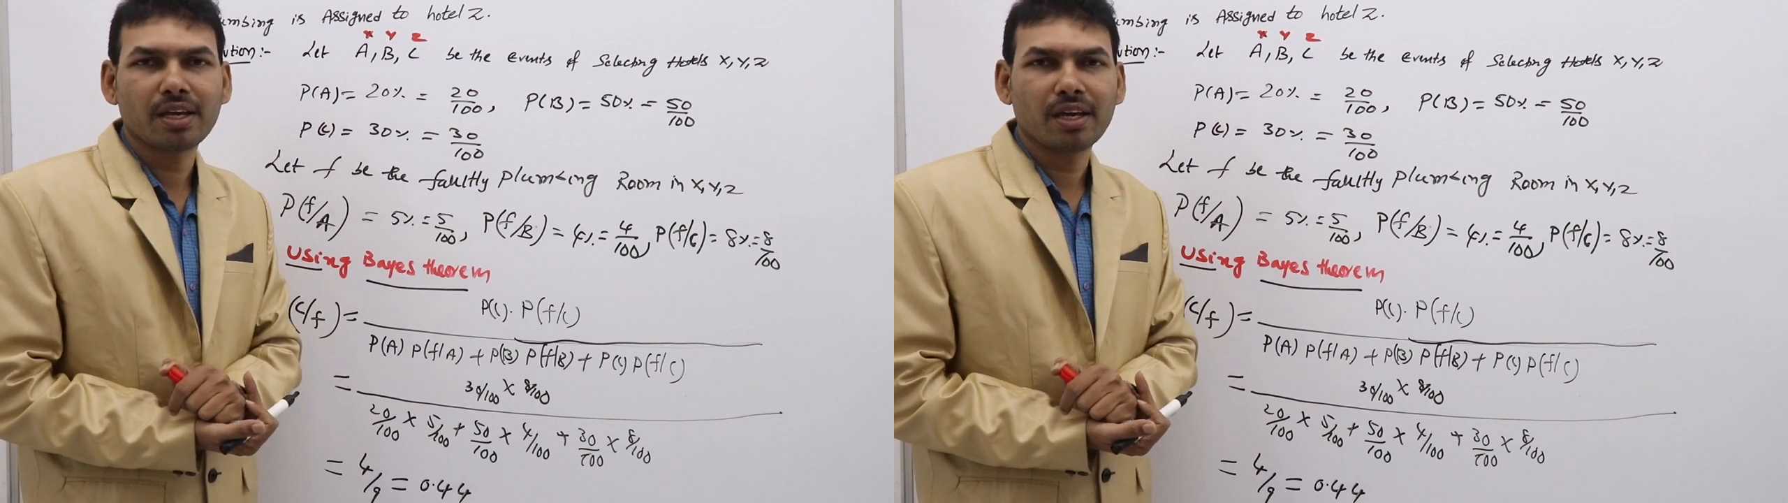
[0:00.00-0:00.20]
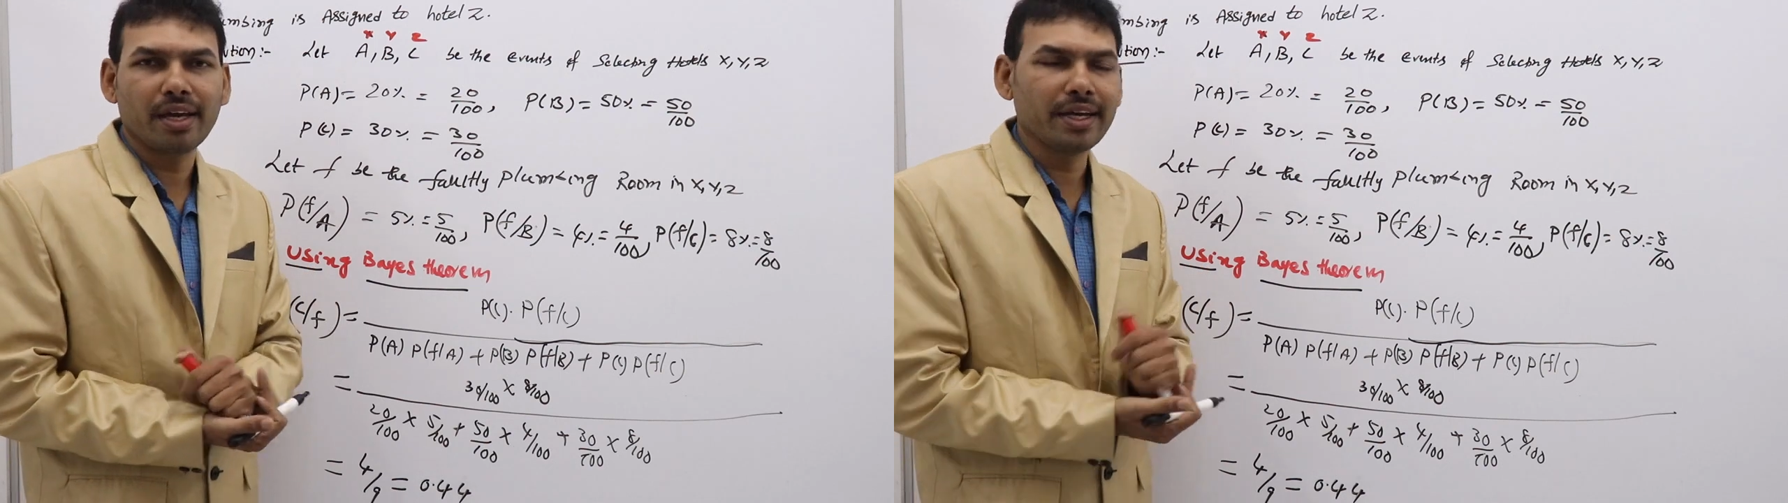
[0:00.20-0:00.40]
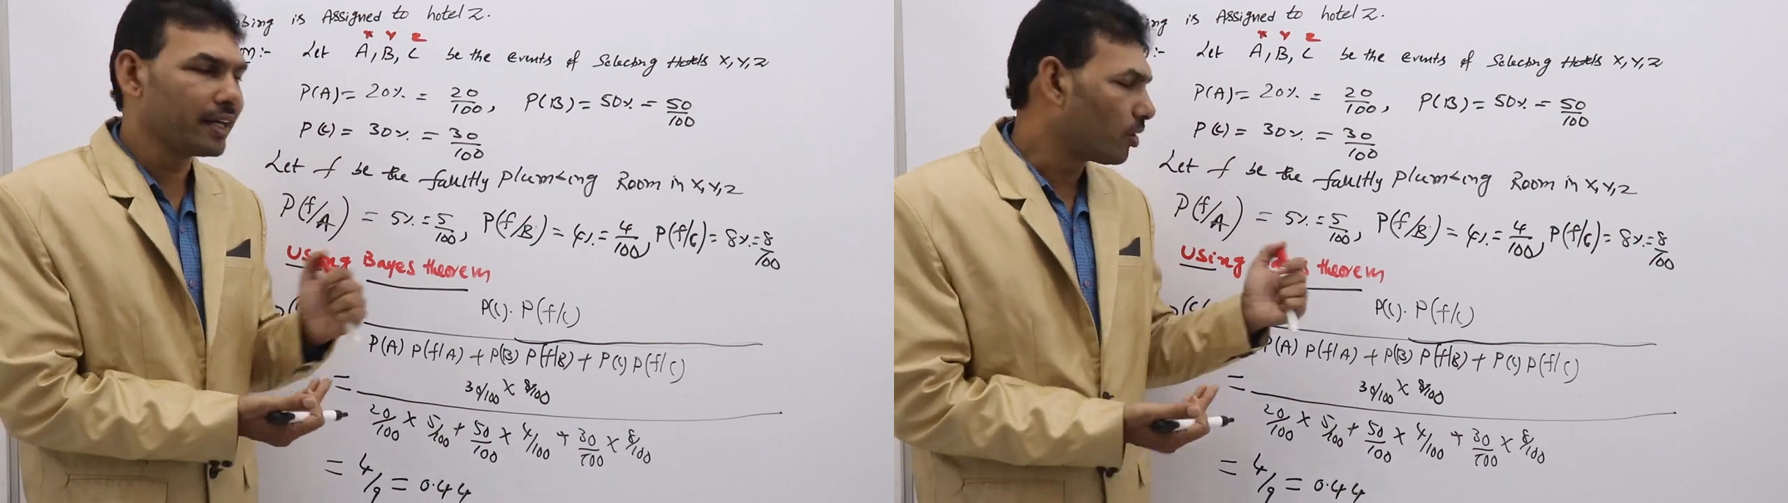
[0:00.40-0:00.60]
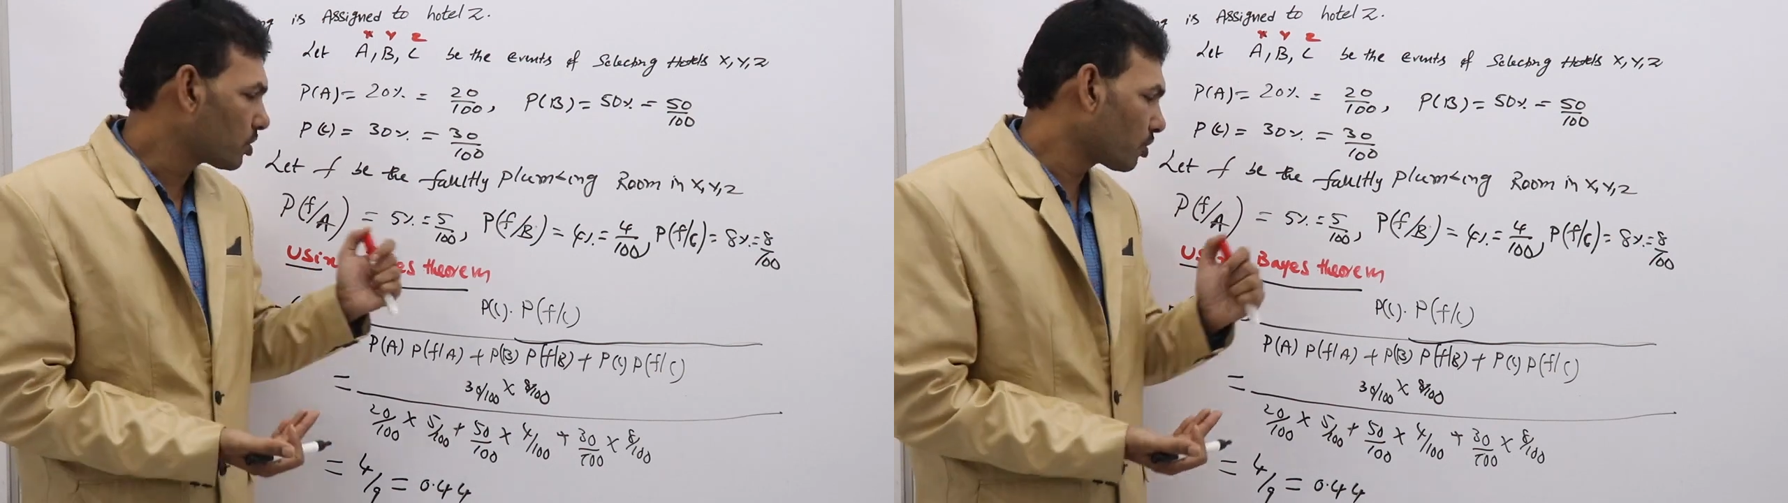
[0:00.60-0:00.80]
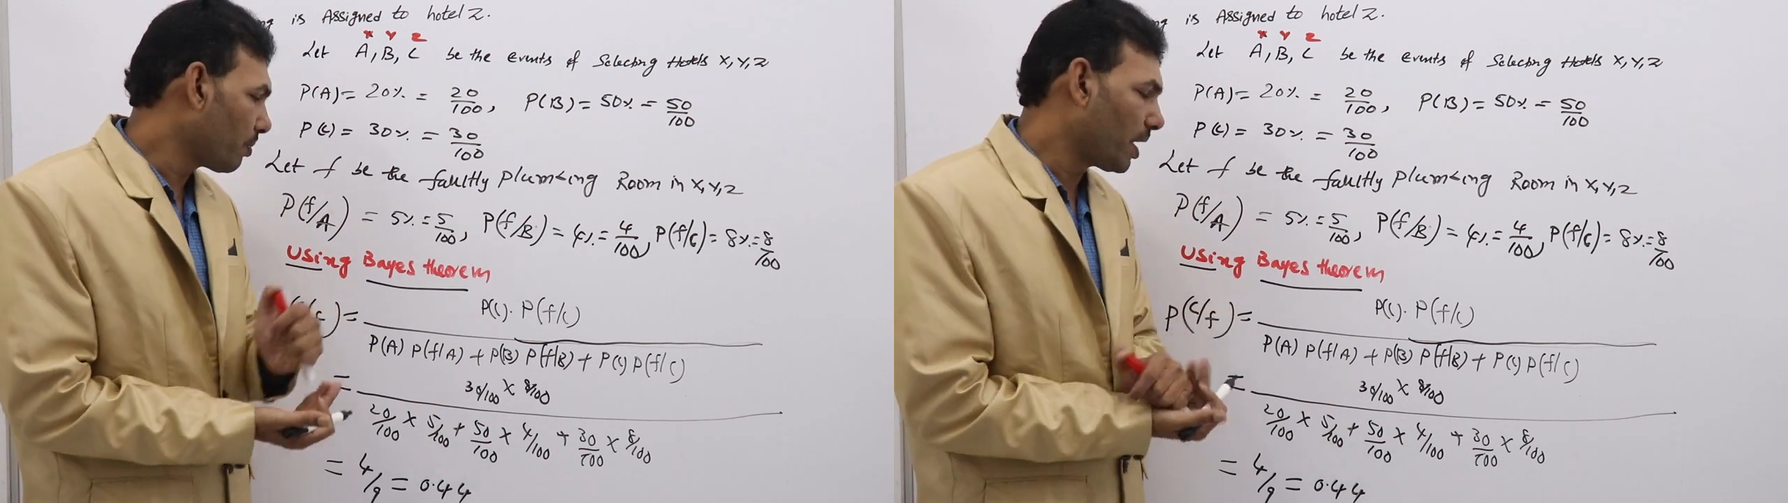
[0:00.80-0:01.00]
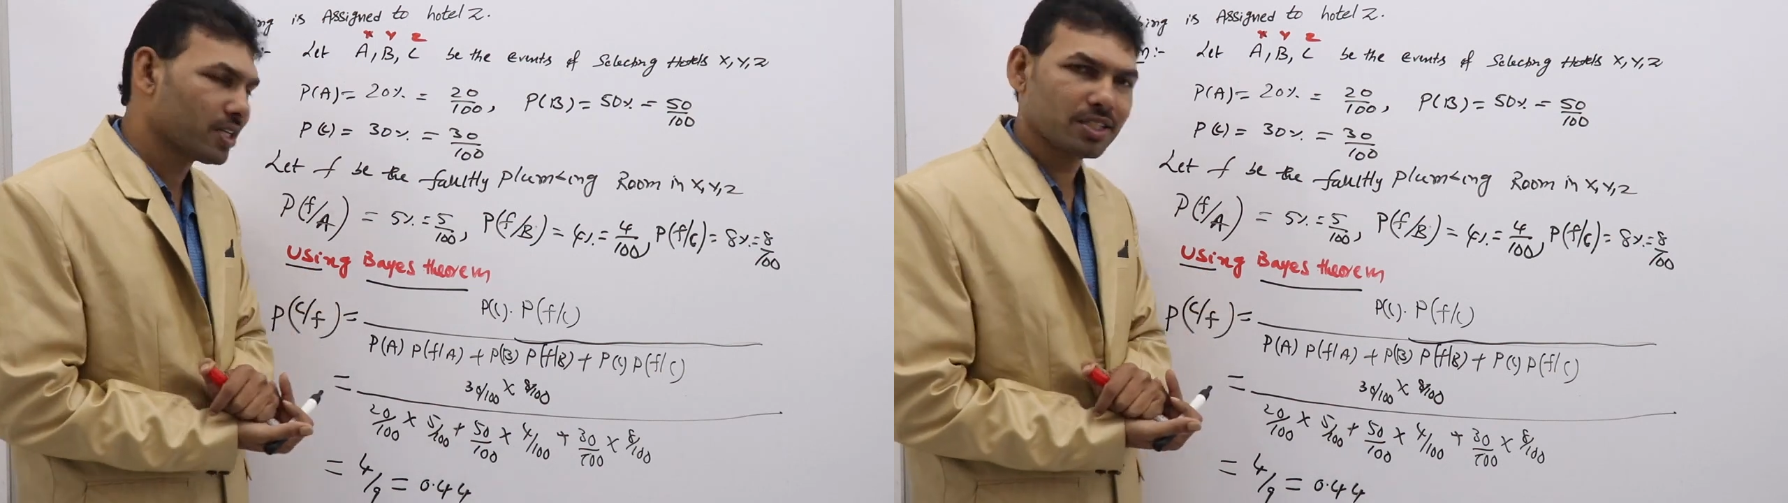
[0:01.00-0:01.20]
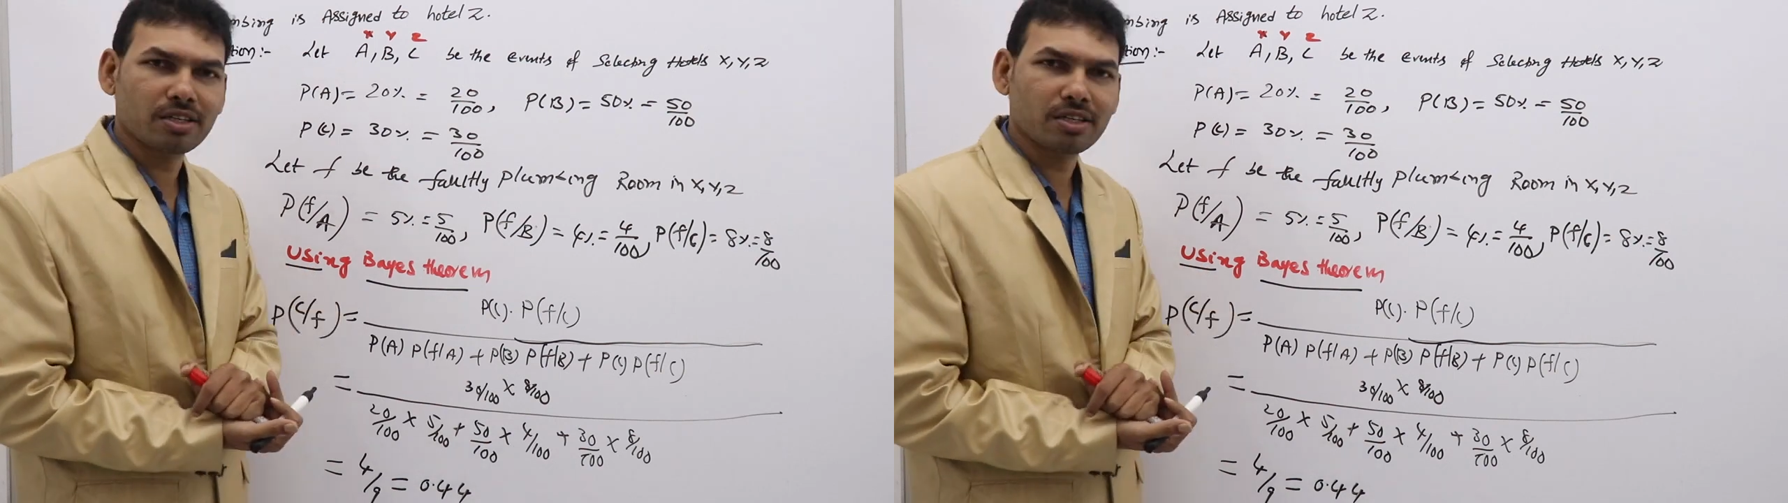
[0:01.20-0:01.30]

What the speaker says: Any doubts you may ask.